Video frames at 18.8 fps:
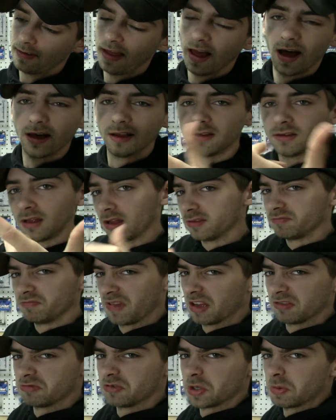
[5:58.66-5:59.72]
Yeah, I'll,
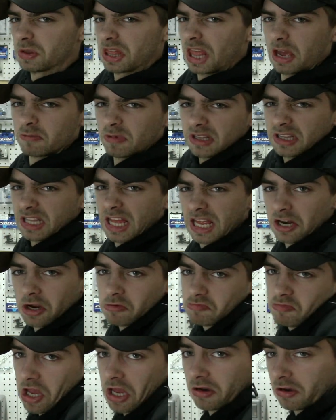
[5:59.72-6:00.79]
I'll do that later.